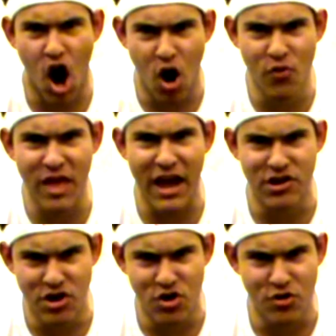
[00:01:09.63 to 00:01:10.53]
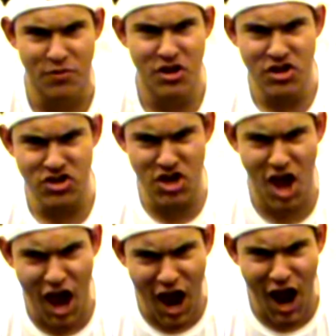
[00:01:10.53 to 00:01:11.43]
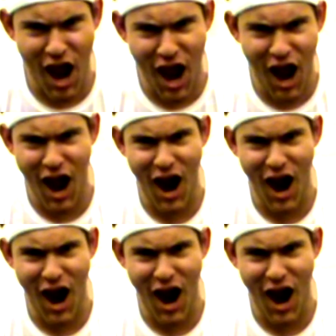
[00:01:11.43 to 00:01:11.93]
own that noob. Yeah!